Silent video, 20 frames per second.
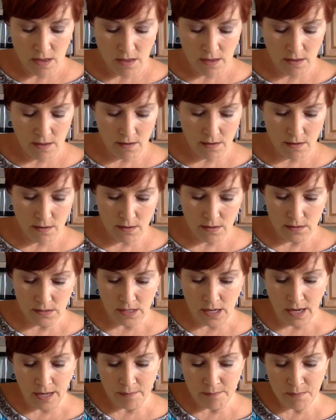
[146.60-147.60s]
And
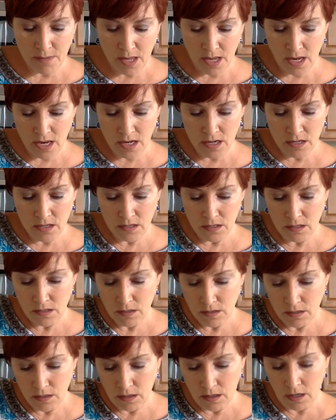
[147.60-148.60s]
I made
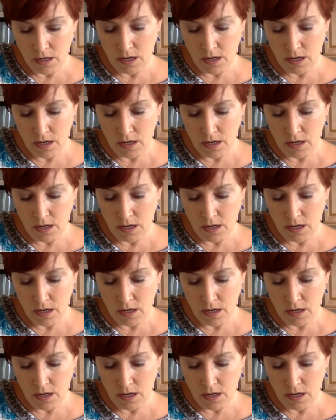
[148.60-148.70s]
a